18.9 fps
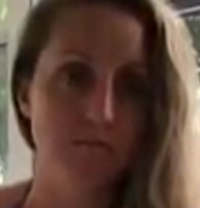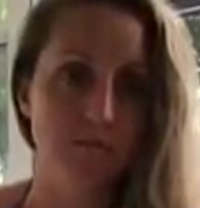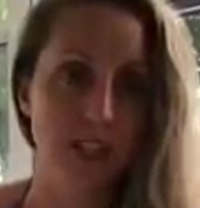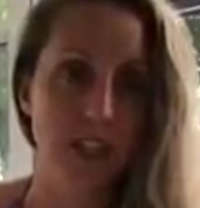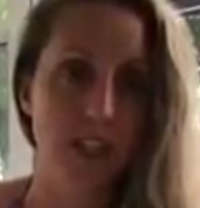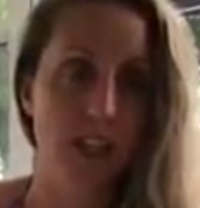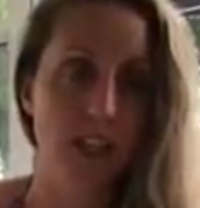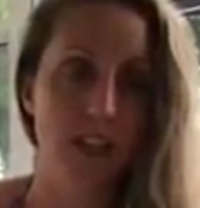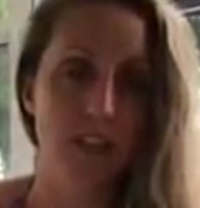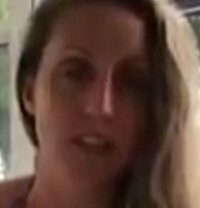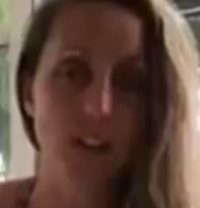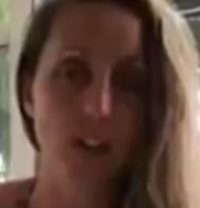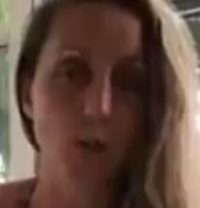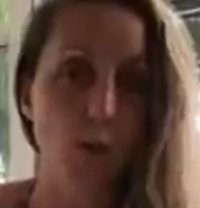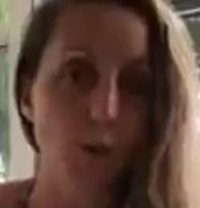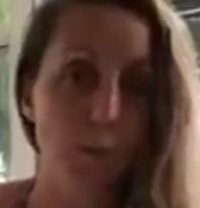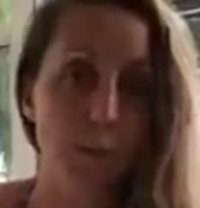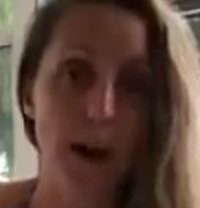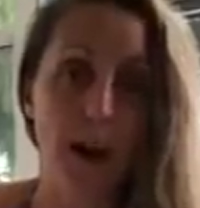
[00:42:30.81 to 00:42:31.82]
thinking that
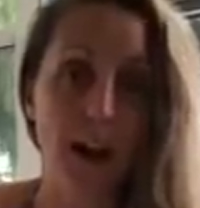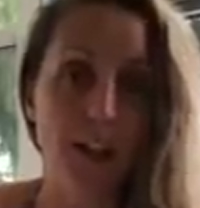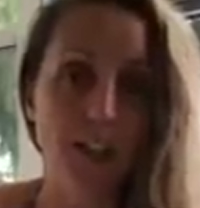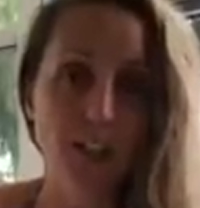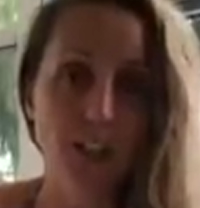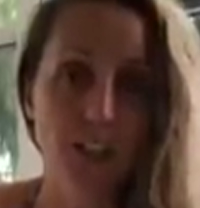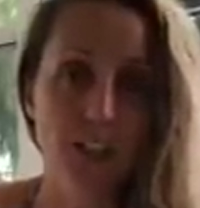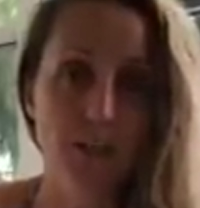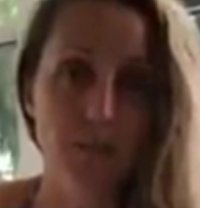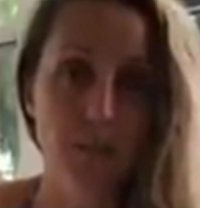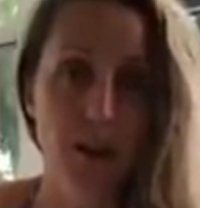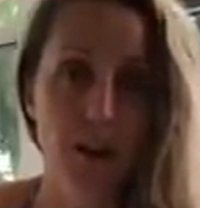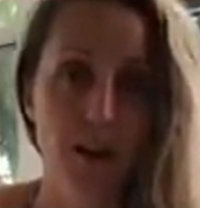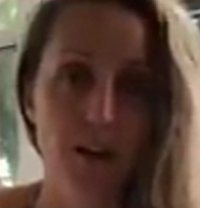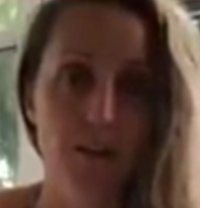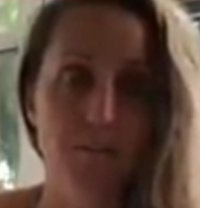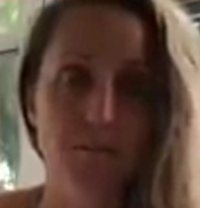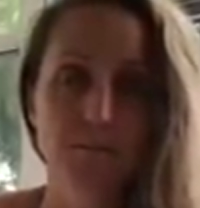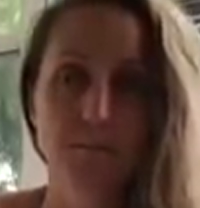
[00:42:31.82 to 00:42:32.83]
you're passionate
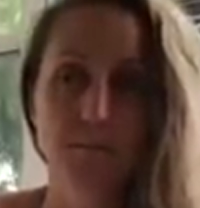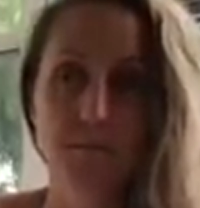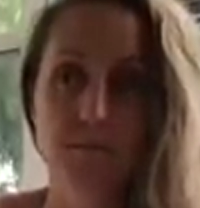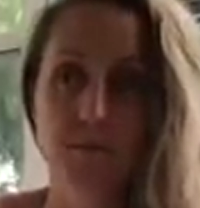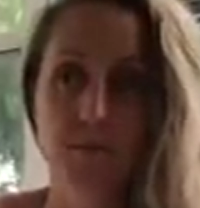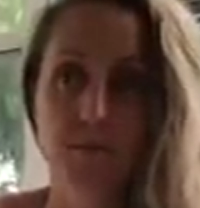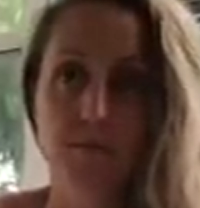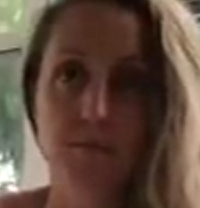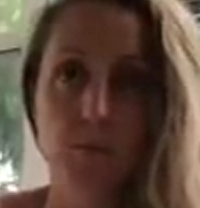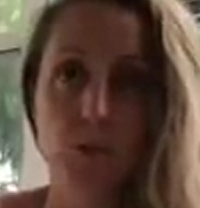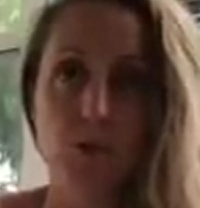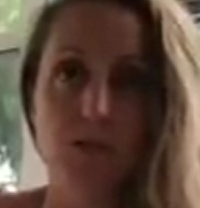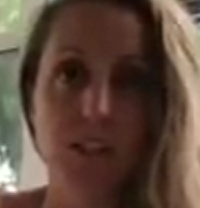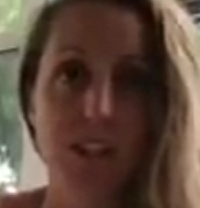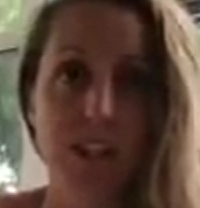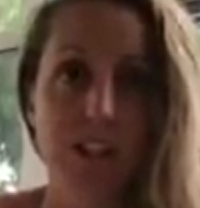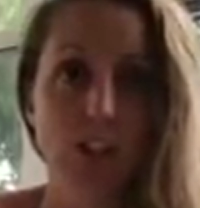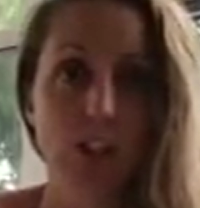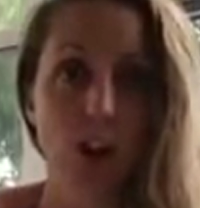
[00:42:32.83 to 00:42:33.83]
about,
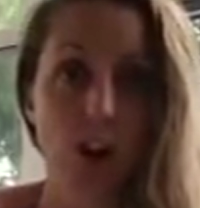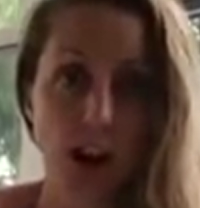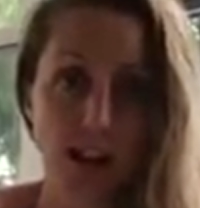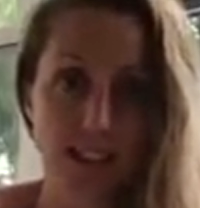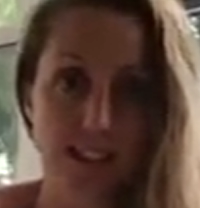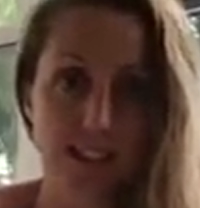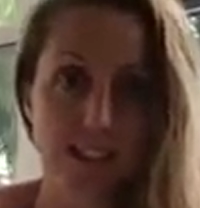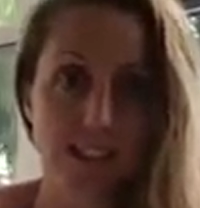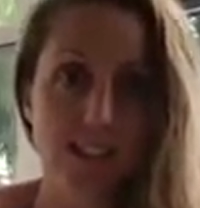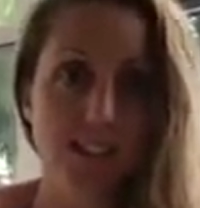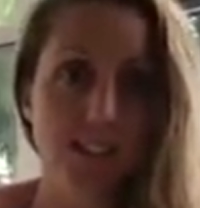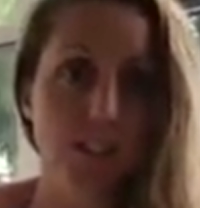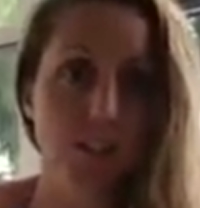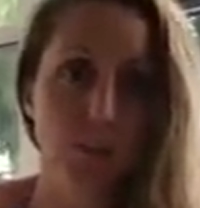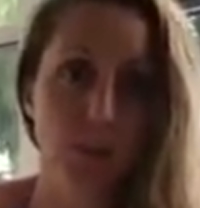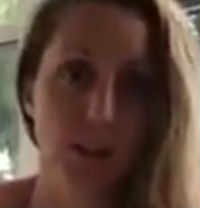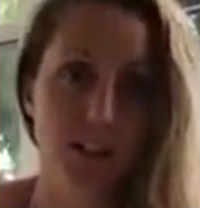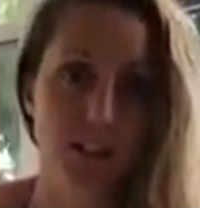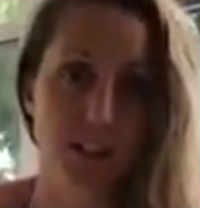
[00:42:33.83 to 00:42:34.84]
moving into ideas that
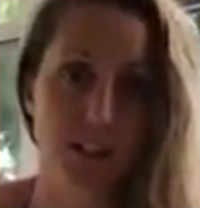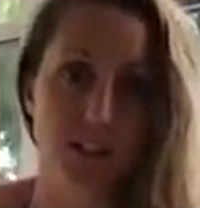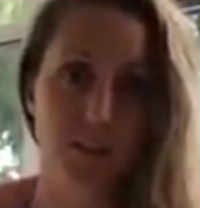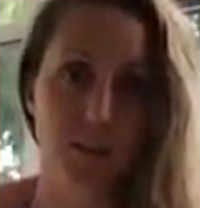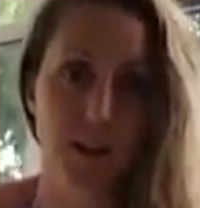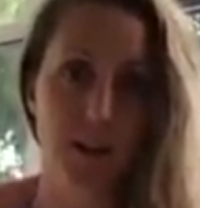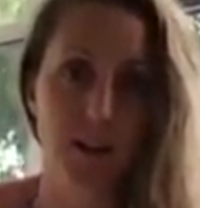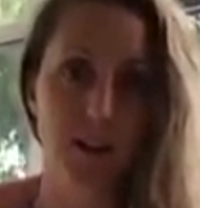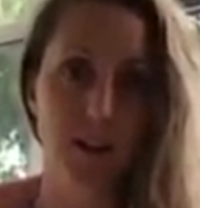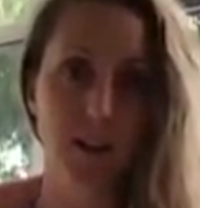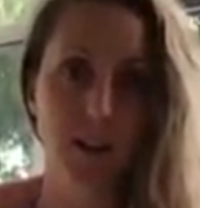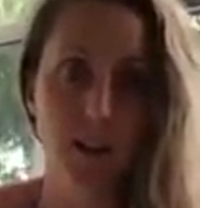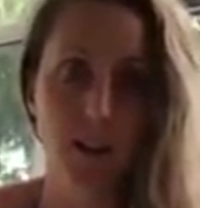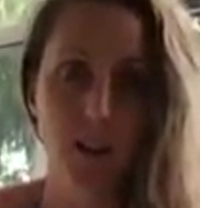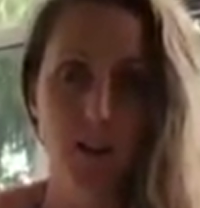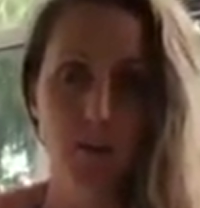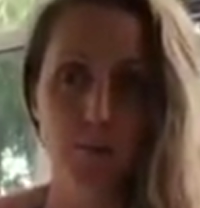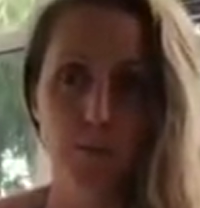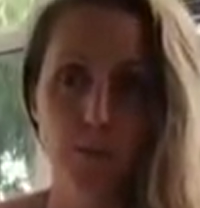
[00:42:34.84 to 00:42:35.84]
you're passionate about,
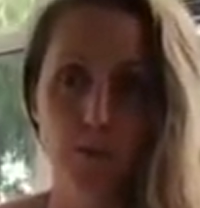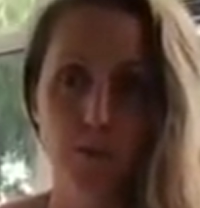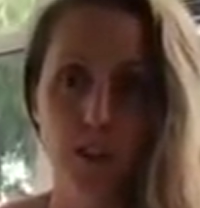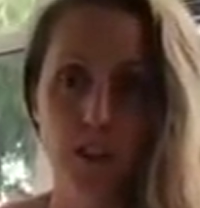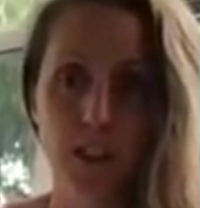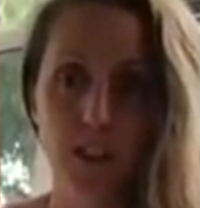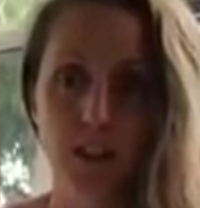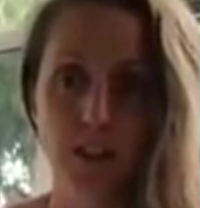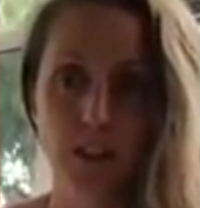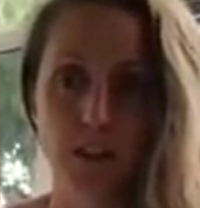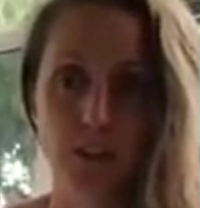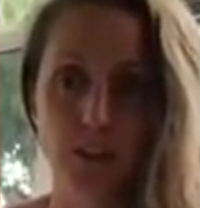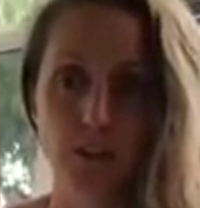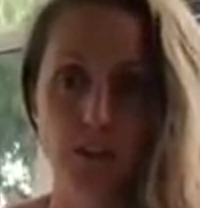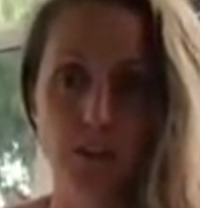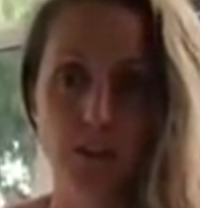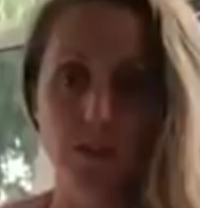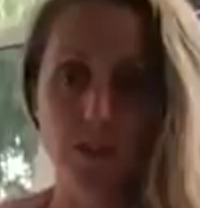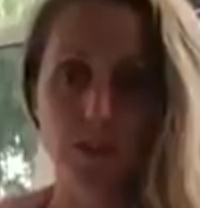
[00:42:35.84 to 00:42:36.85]
moving
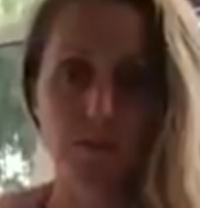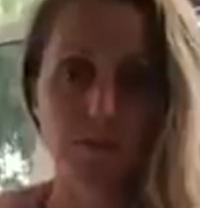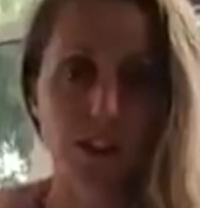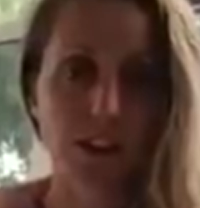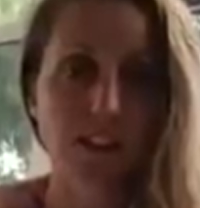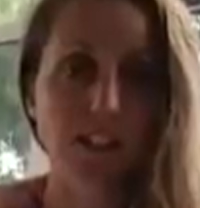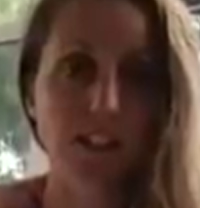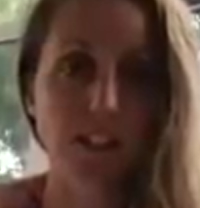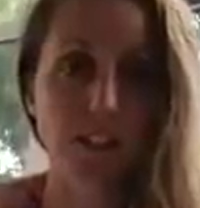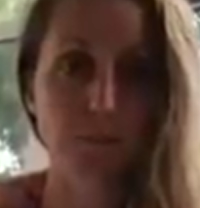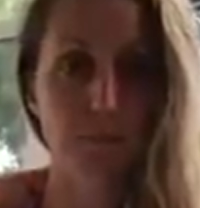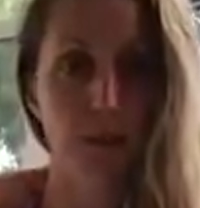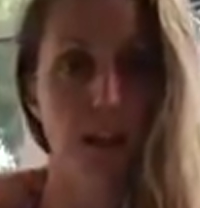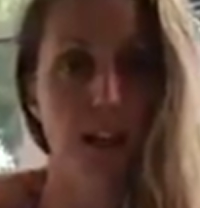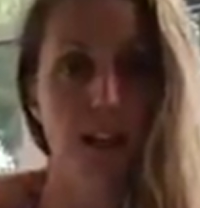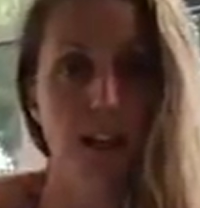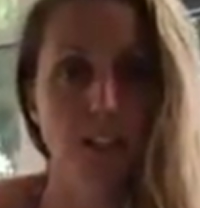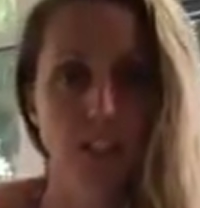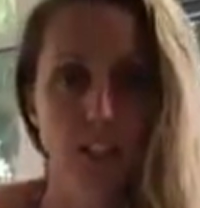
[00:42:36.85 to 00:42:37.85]
into affecting and
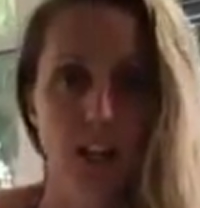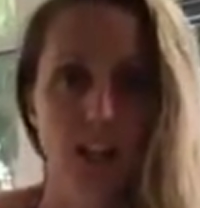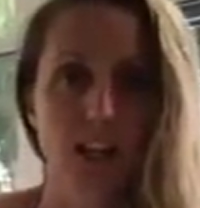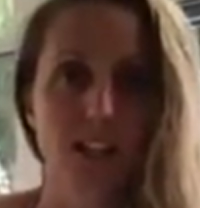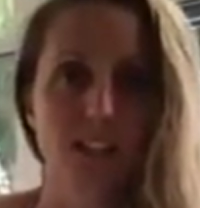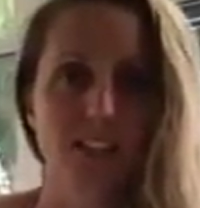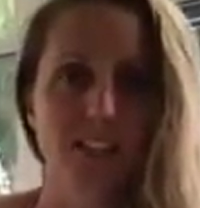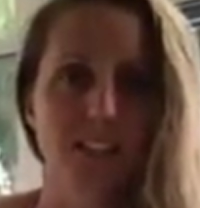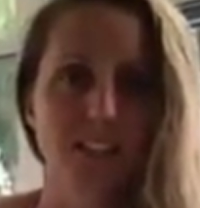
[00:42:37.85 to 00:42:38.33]
making change.